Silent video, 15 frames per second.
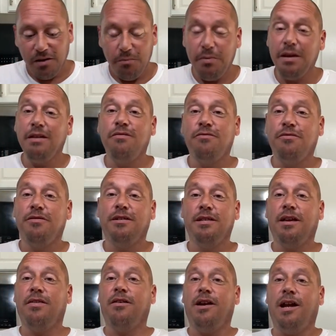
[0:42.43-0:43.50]
Beef, on the
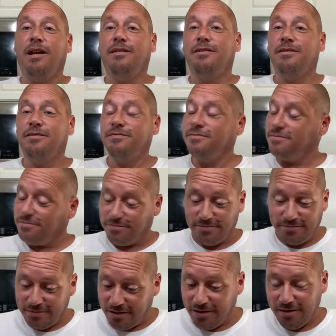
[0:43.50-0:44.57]
other hand,
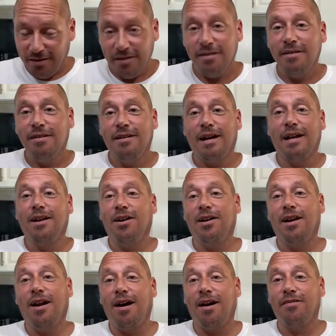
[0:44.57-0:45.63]
I cut
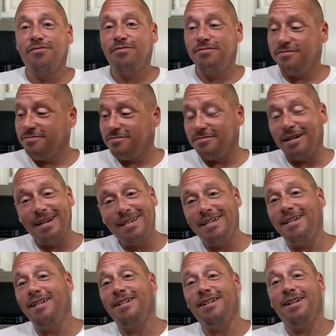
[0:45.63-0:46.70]
it off, I
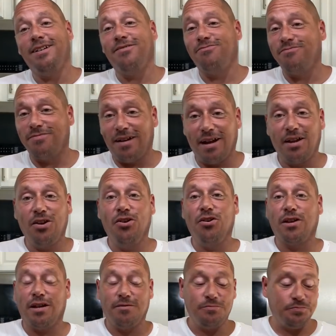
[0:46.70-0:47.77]
season it, I
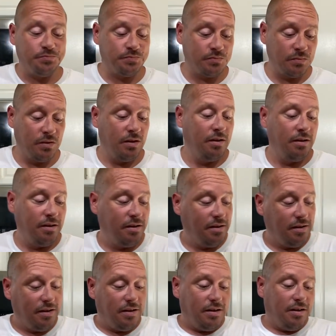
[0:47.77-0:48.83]
cook it.
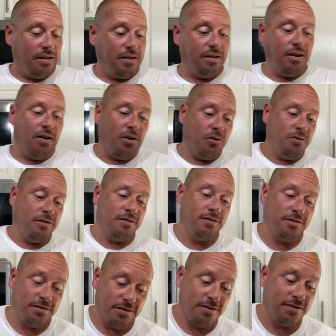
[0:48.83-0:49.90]
So
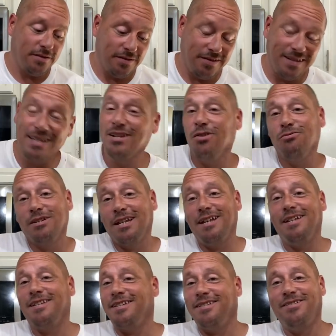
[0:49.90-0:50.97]
this goes
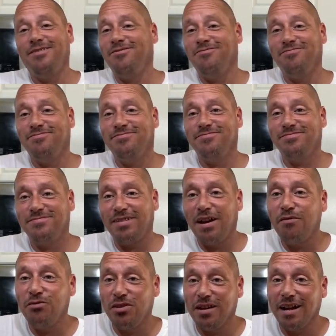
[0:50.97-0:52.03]
against
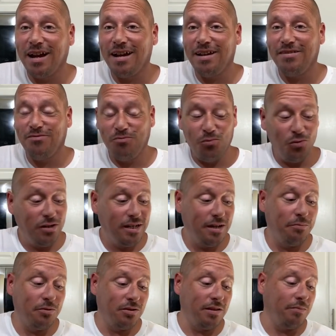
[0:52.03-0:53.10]
everything I would
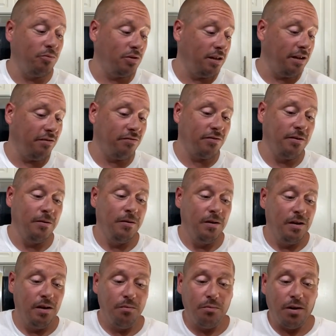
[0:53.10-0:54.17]
typically believe.
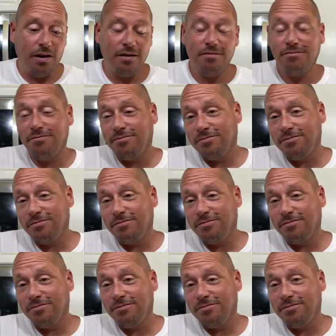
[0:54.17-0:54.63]
But